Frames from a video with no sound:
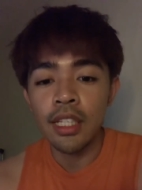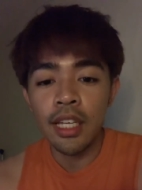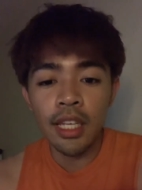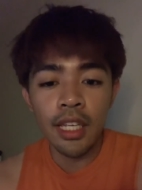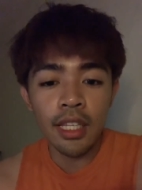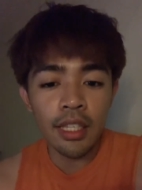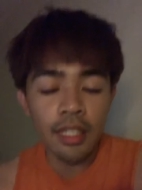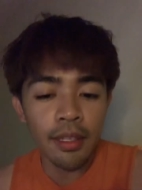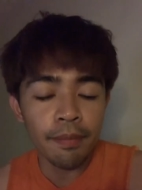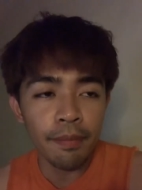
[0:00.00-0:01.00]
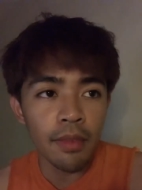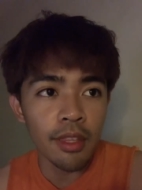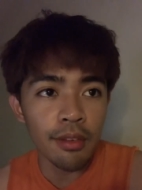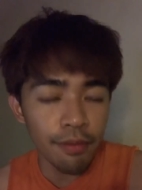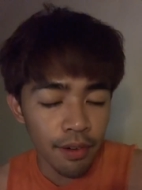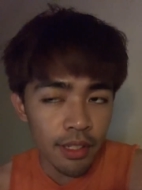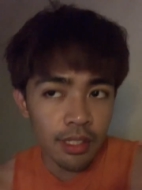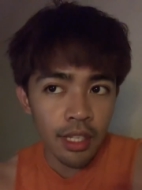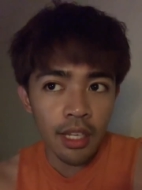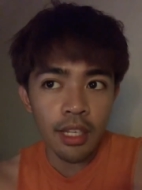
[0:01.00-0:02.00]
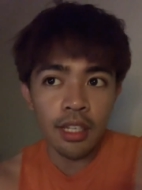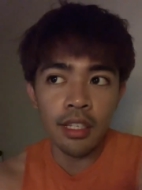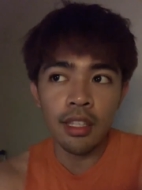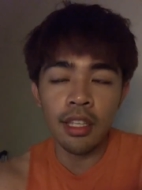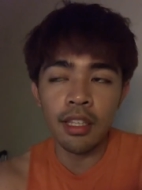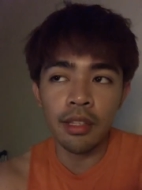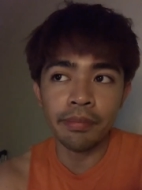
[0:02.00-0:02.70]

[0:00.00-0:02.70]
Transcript: And the first thing that